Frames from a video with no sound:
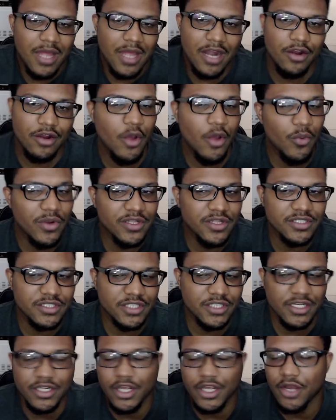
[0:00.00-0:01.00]
know where this is
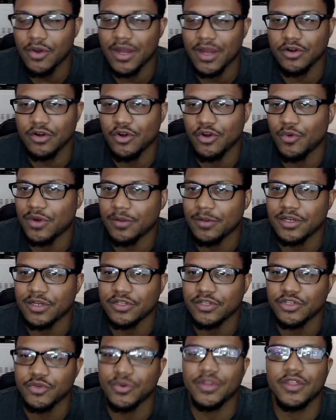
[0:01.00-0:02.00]
going to go. I don't know what I'm going to
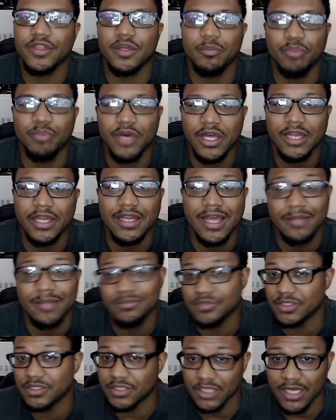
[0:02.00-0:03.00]
do with it, but I'm
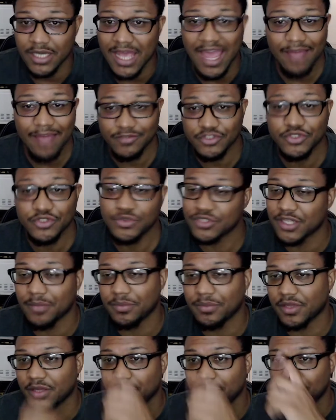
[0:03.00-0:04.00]
going to have to do
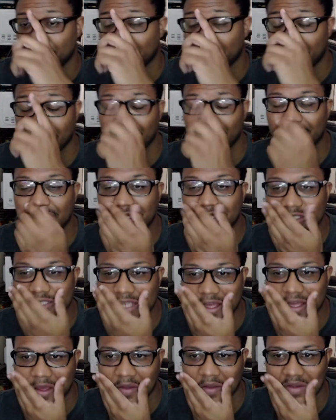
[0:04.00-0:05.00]
something because
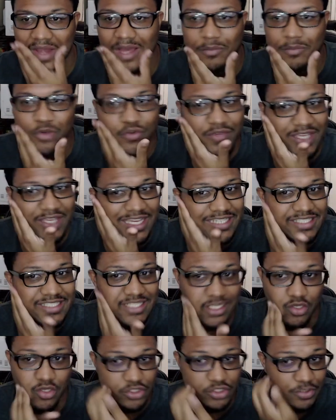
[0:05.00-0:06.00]
not moving a
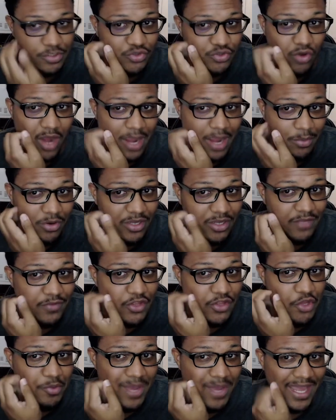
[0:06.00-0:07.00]
single subscriber,
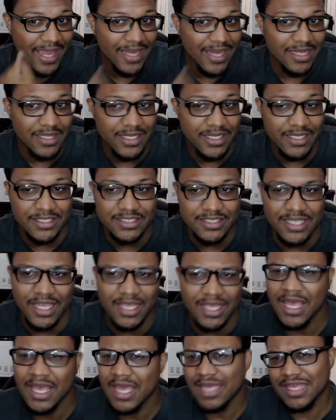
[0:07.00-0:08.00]
even though my analytics say,
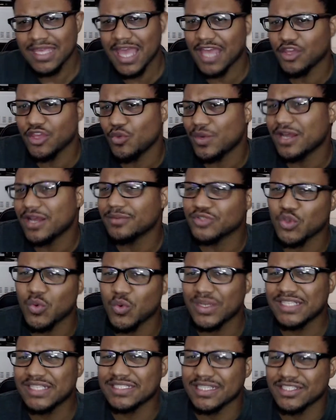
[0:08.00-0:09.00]
yeah, you went up
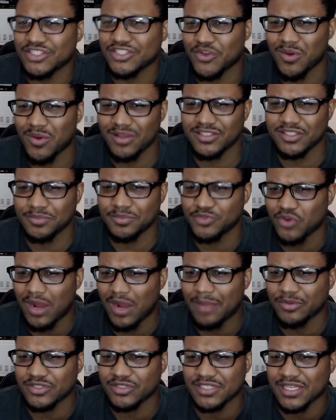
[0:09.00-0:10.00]
26
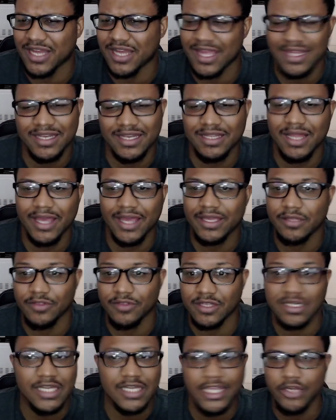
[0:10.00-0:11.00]
subscribers today, and then like
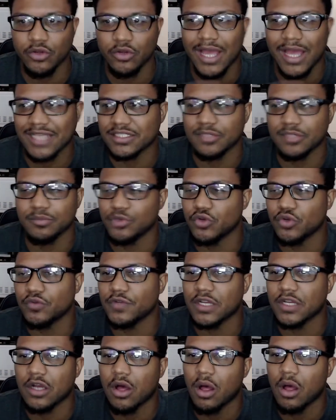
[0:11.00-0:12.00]
the needle hasn't
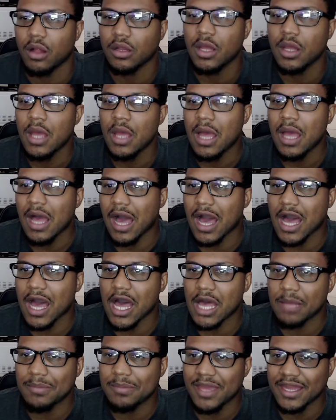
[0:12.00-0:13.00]
moved at all.
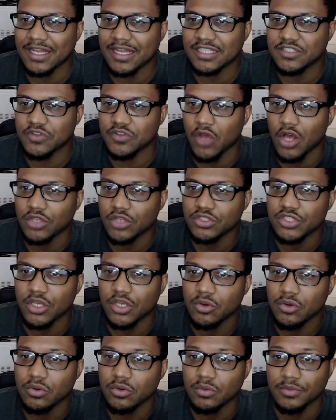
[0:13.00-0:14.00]
And it's
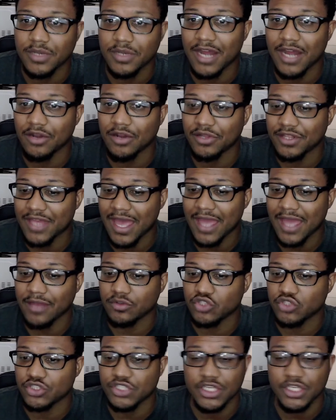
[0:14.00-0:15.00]
also not only
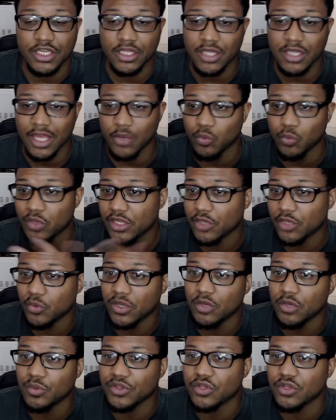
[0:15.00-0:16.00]
that, just to get like really
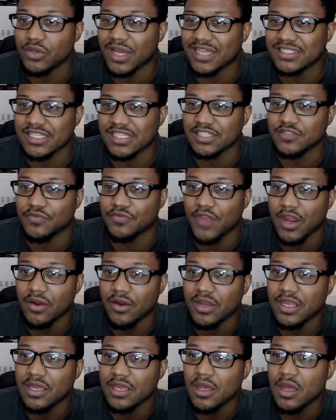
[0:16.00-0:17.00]
real with you guys, it's
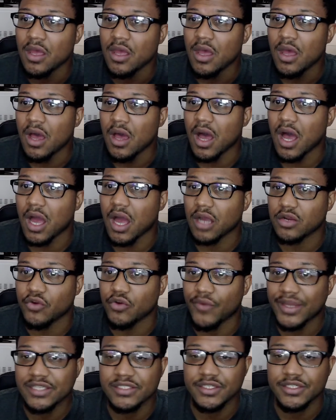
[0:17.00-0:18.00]
very
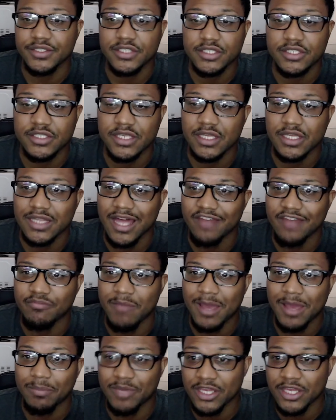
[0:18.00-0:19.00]
crazy to see a lot of
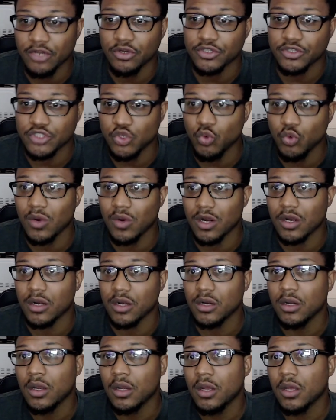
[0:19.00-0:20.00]
my peers who
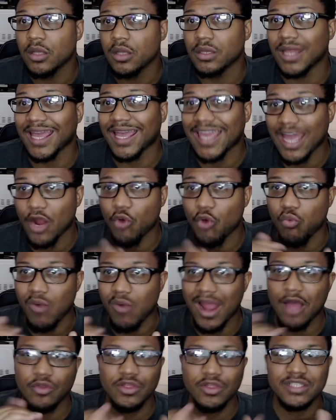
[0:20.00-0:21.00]
were like
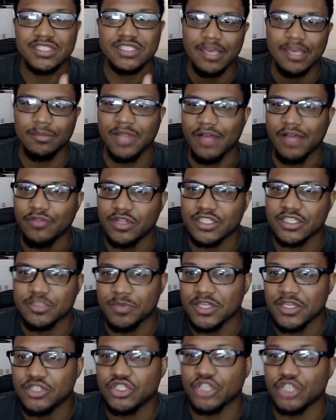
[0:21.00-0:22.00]
around the same level as
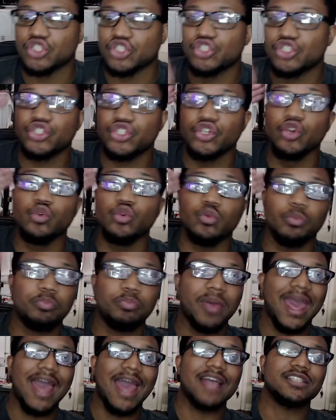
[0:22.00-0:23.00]
me just shoot
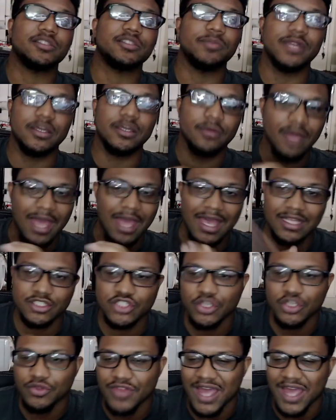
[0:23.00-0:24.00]
past me, and
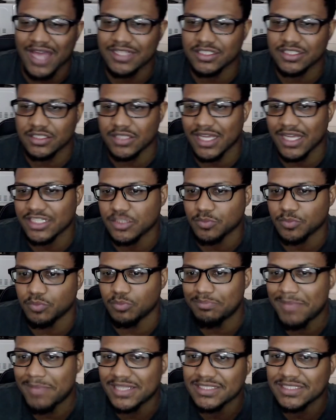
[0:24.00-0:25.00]
so that's
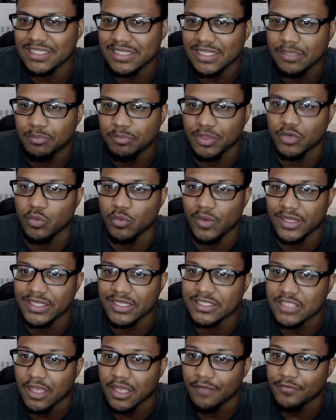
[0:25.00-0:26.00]
mentally been
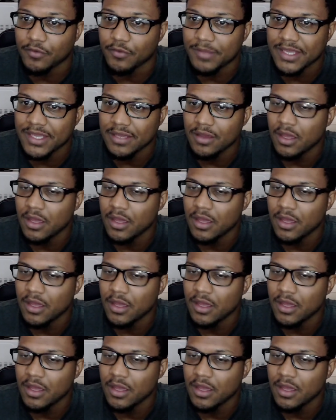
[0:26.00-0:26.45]
really tough for me,